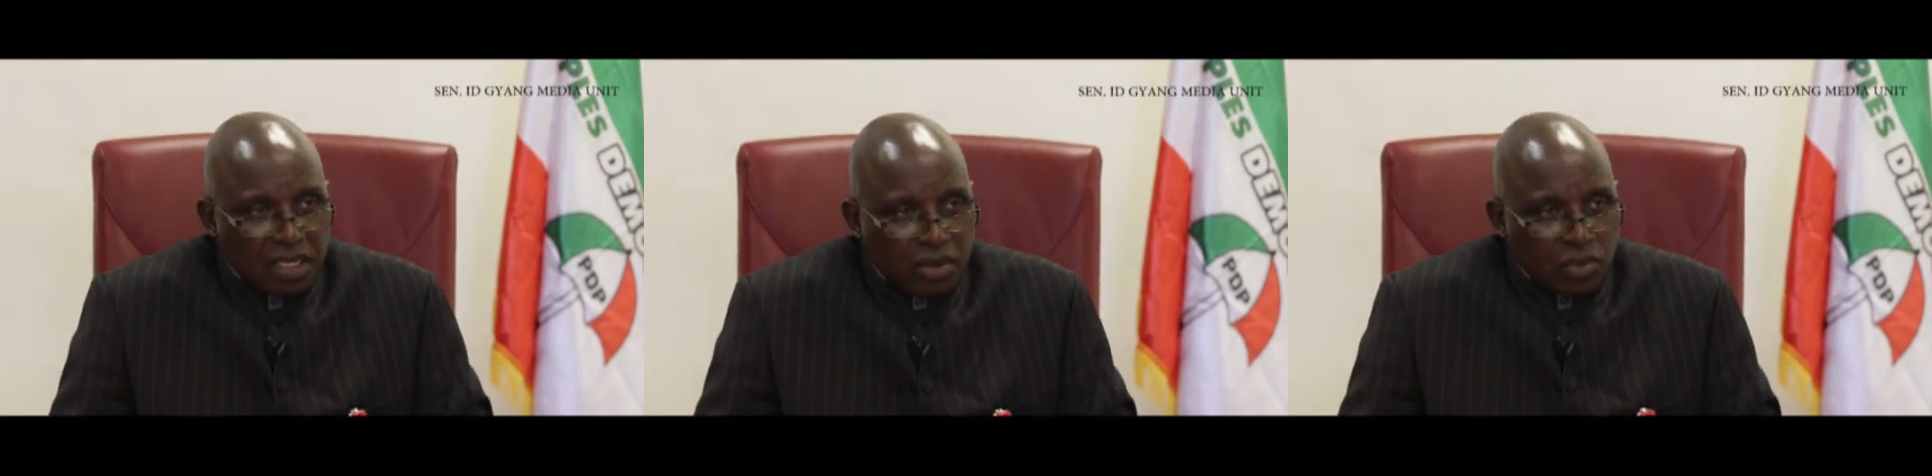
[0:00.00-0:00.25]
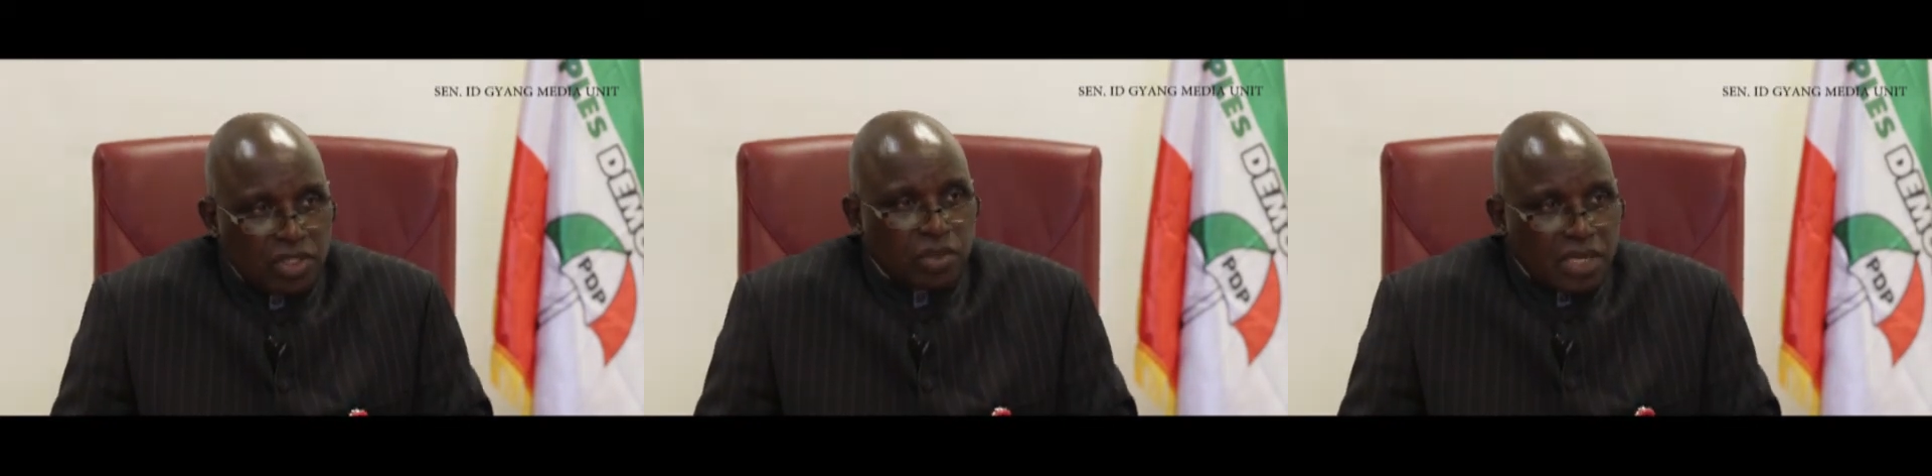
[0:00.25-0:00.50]

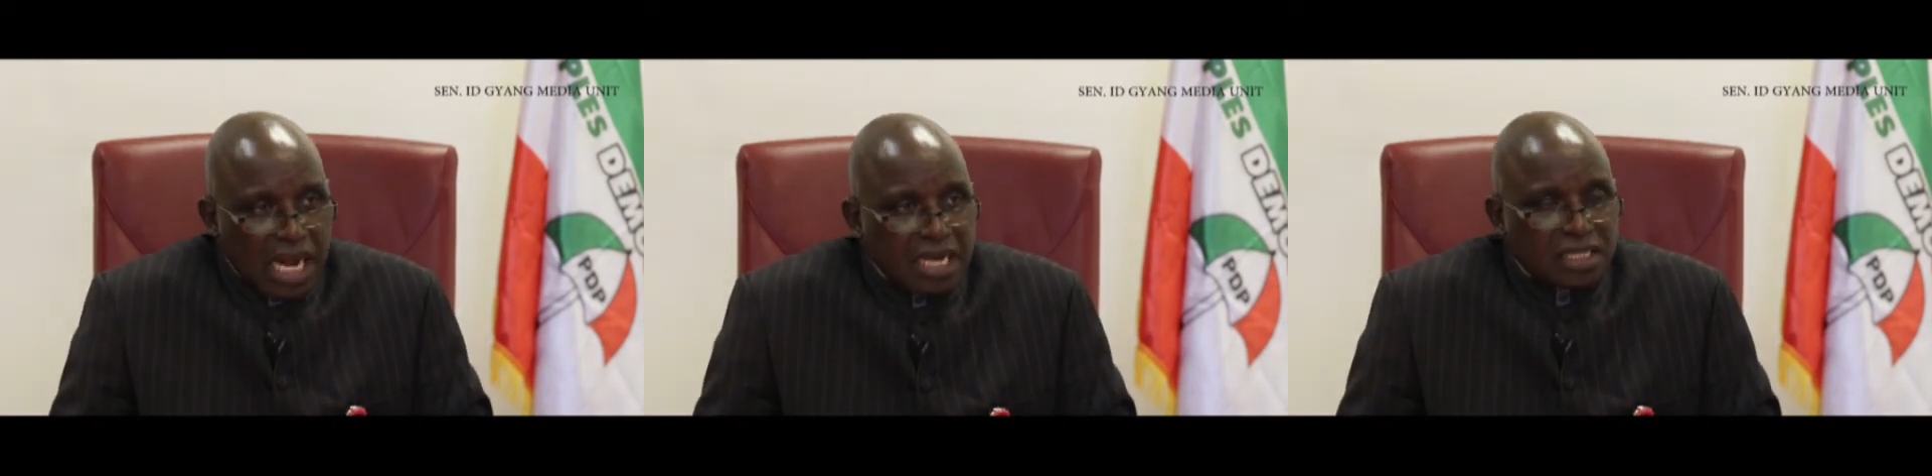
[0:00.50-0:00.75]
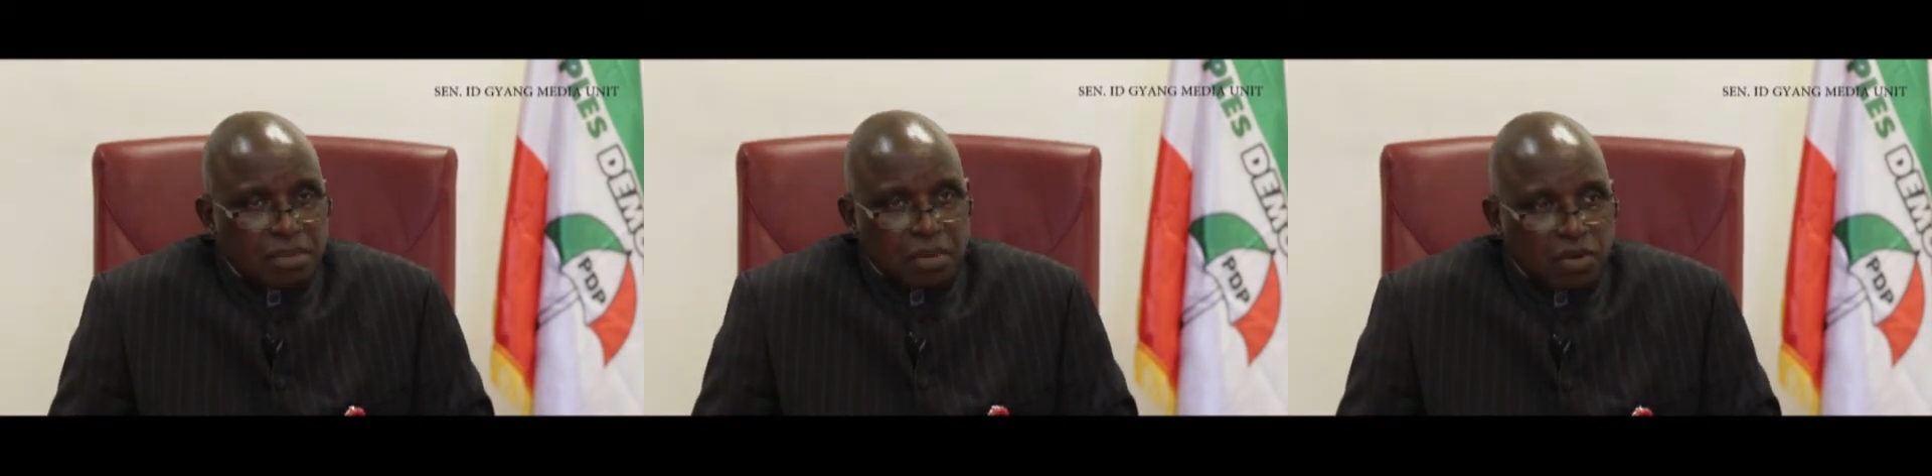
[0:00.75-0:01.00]
we should
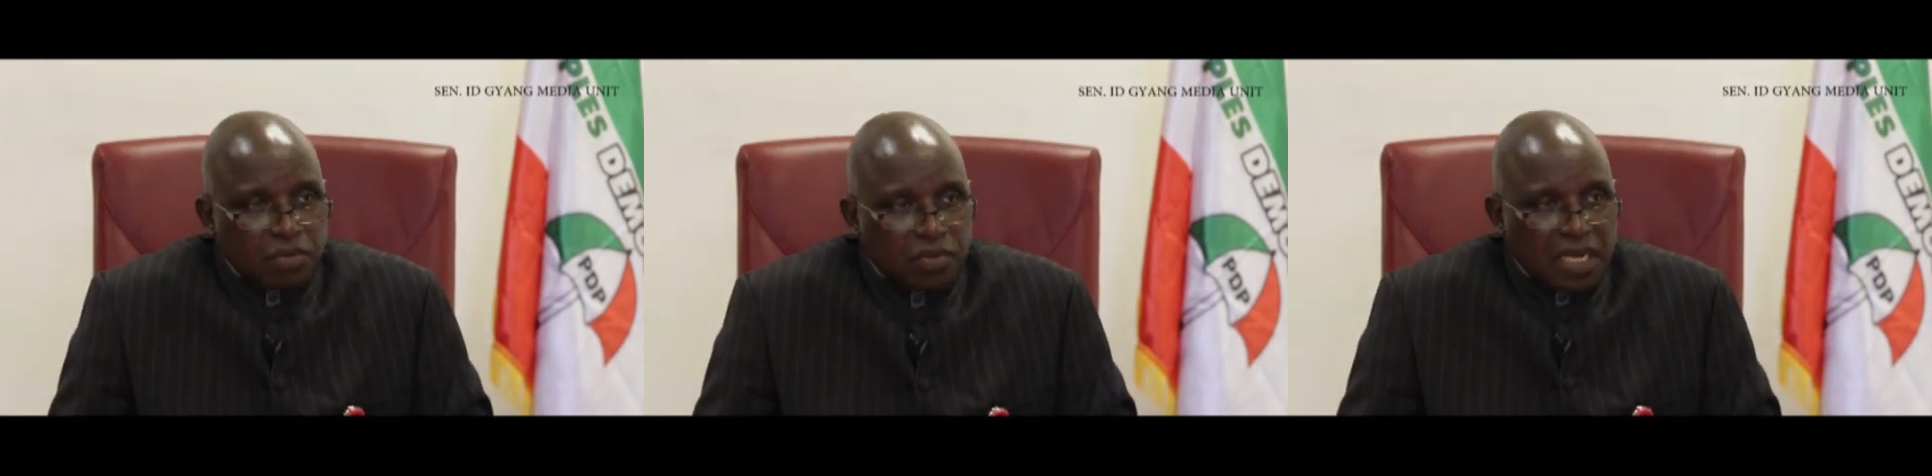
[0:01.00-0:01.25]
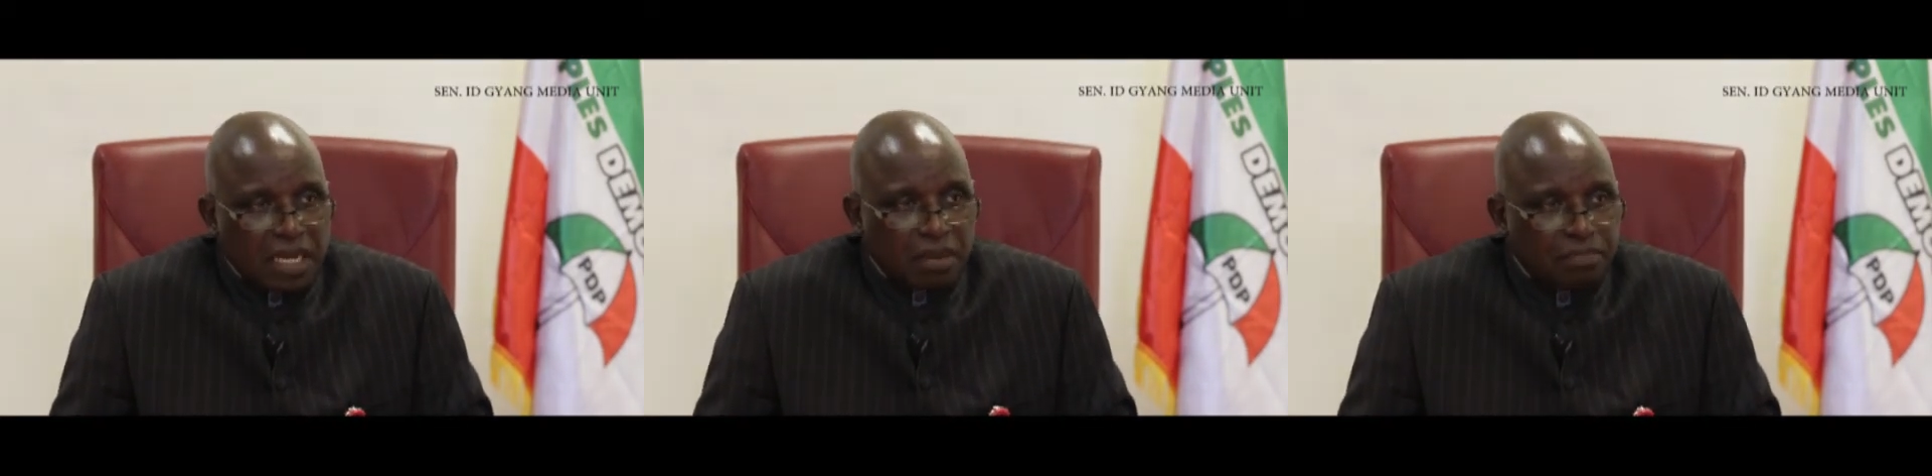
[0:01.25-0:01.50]
rise above
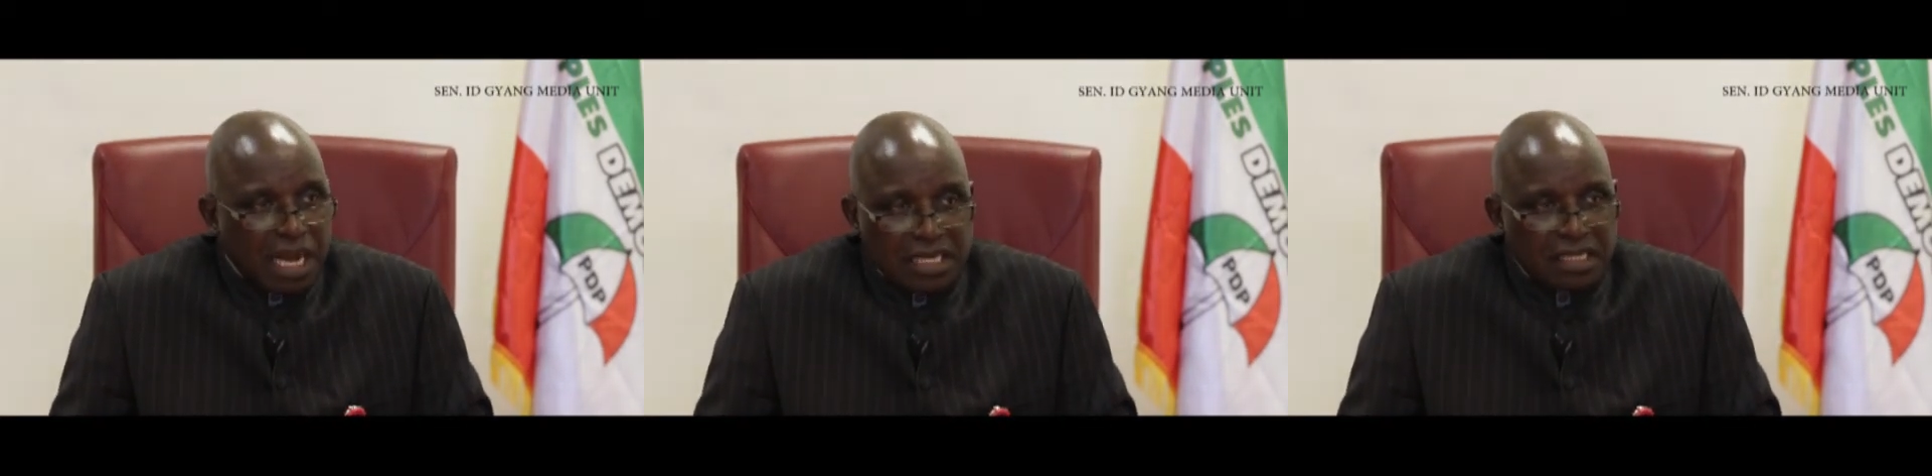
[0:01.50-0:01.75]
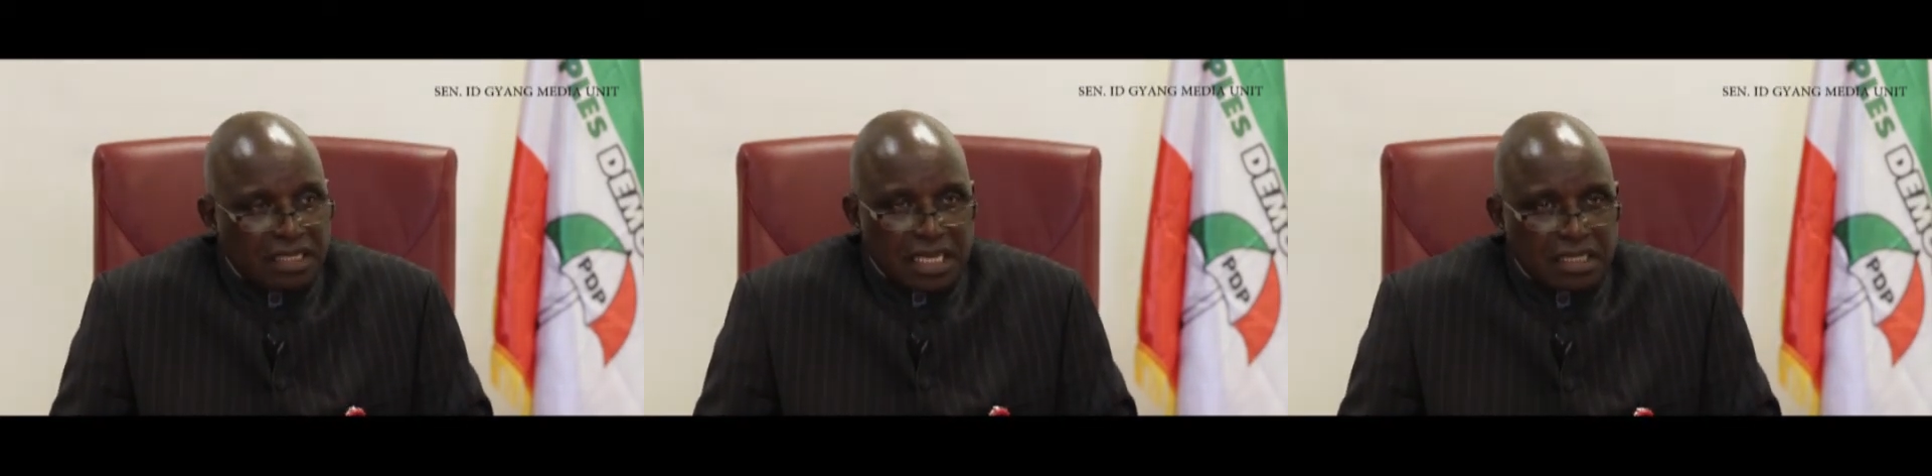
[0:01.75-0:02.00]

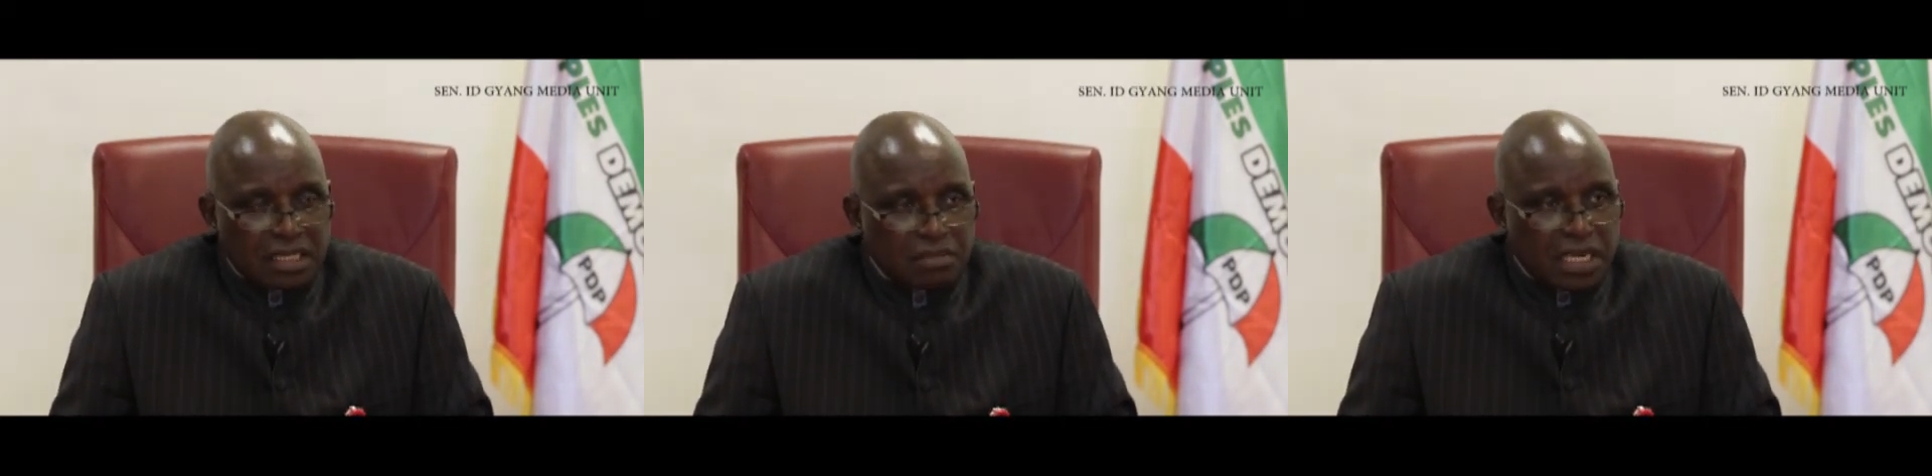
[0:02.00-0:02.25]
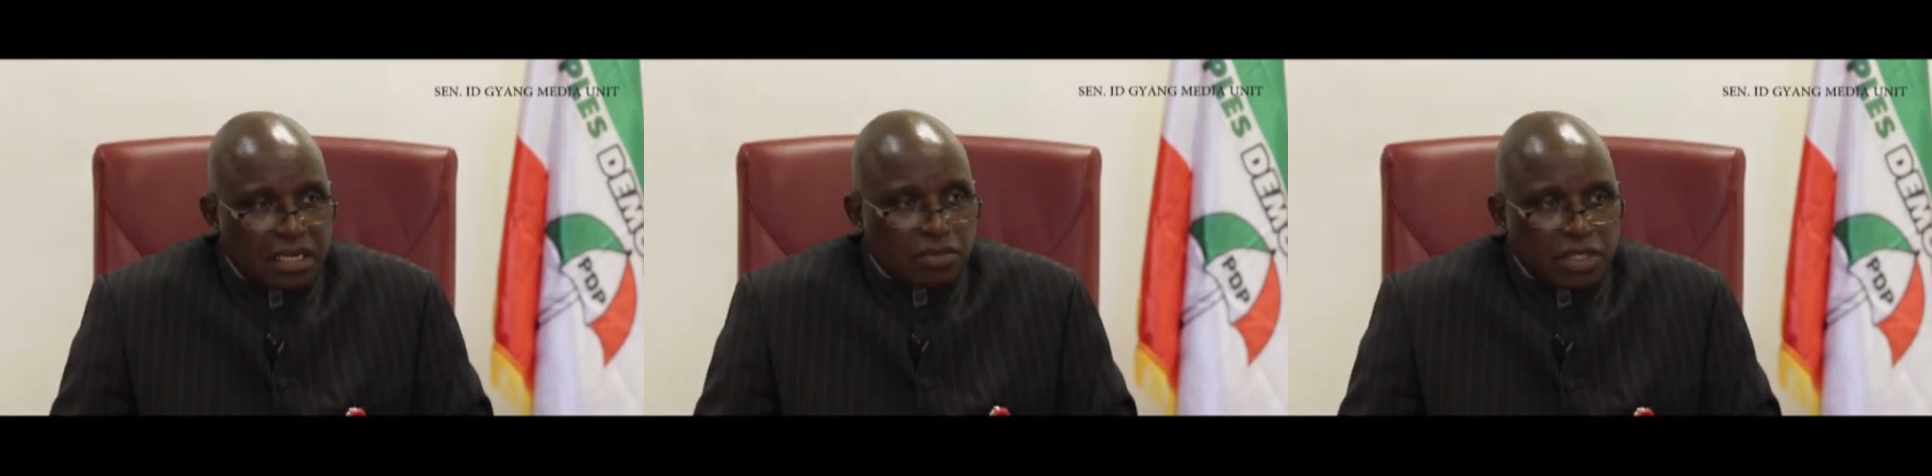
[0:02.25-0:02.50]
party sentiment,